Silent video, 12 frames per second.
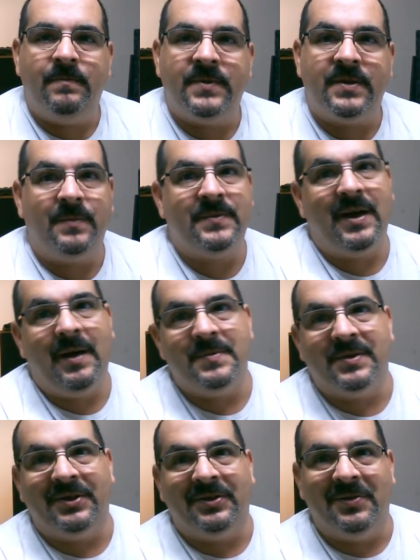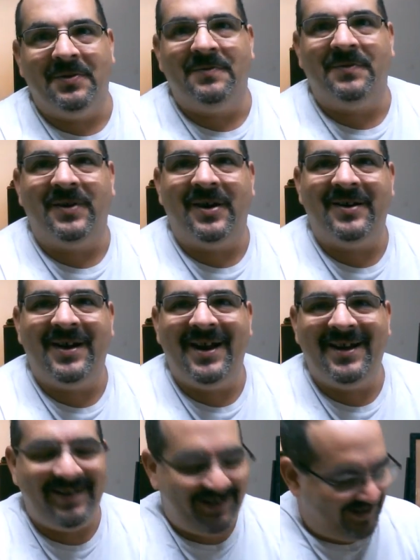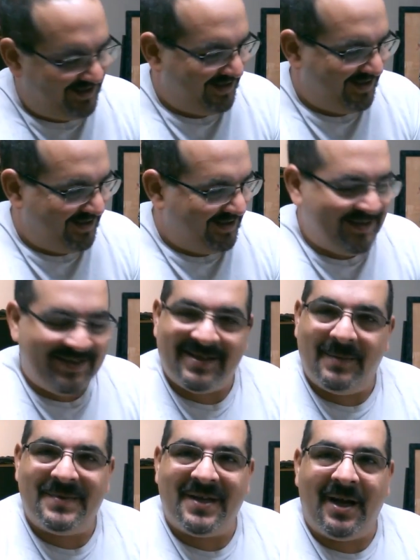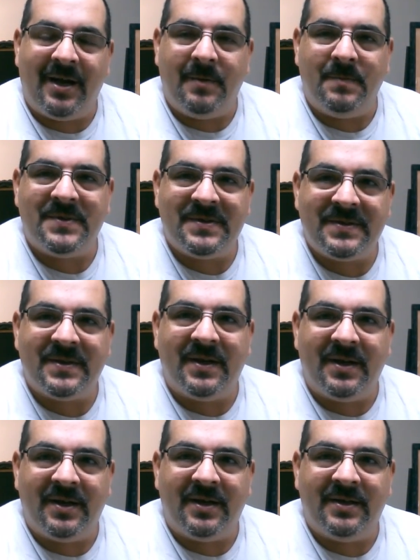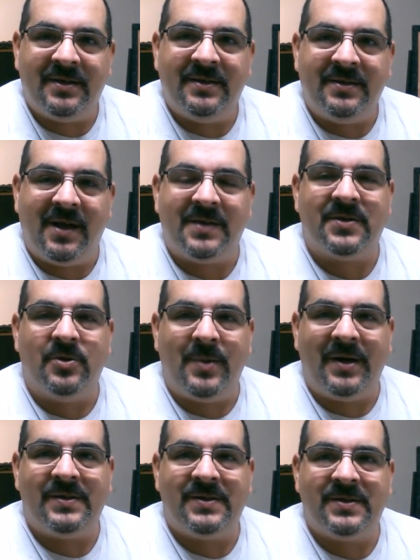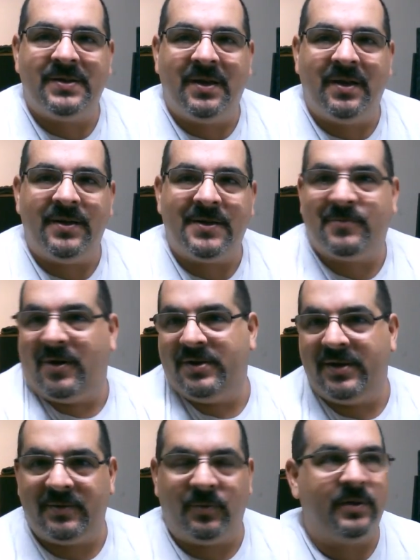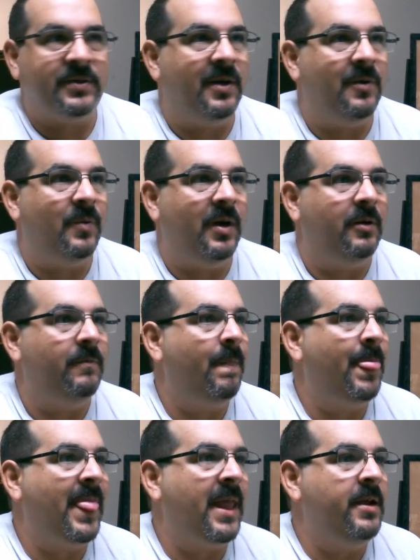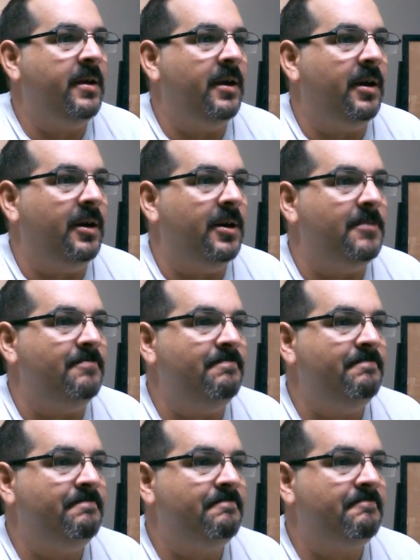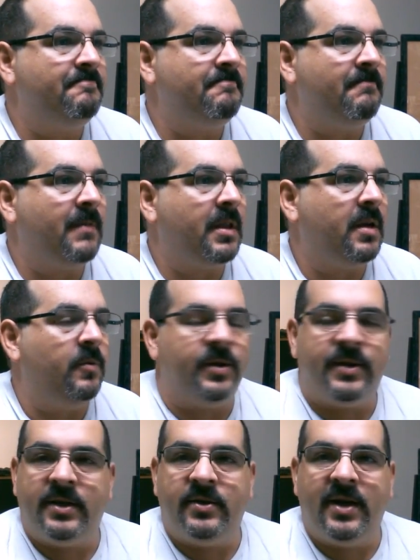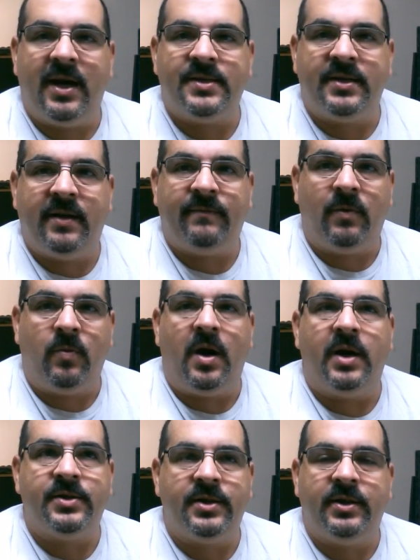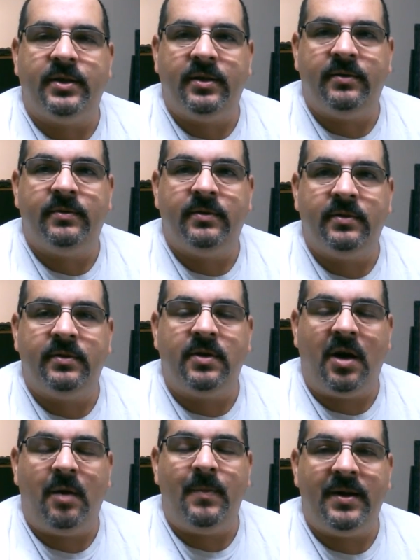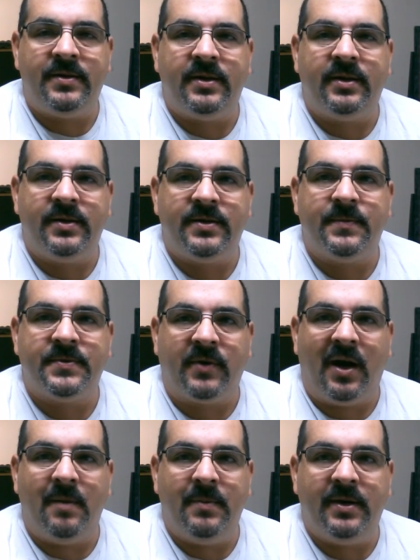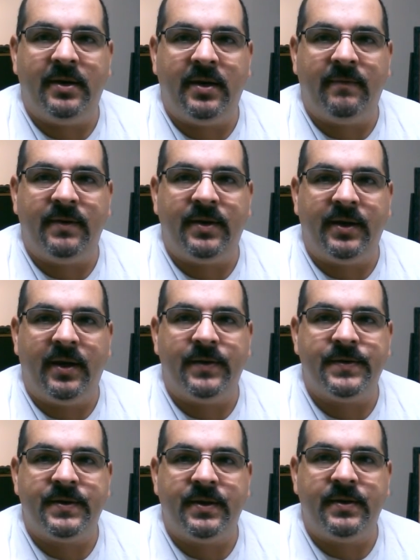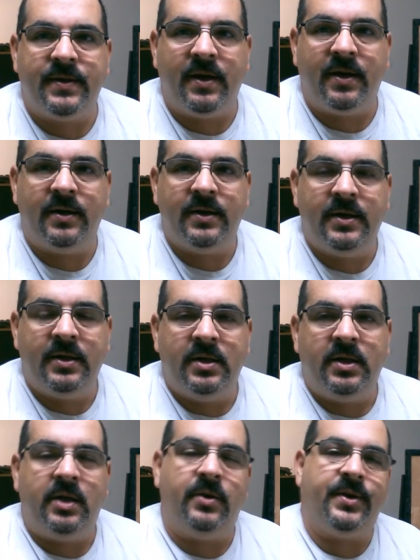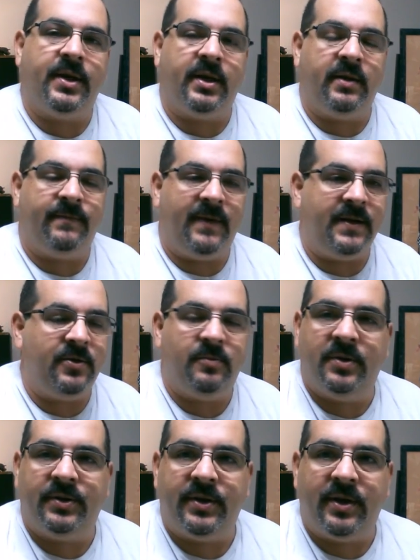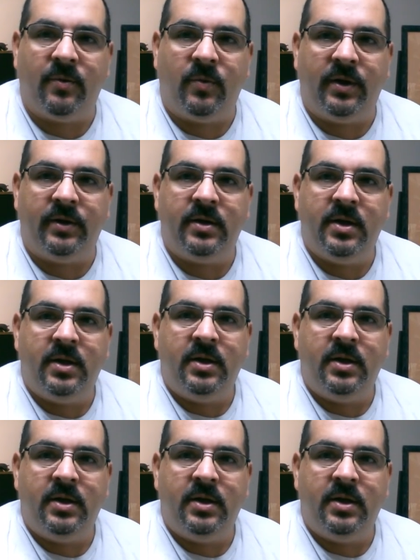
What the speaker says: Sometimes a little over our heads, sometimes not so much. This project worked out well. I want to thank you guys again for watching and commenting and subscribing and everything else, and thinking if I do build another one,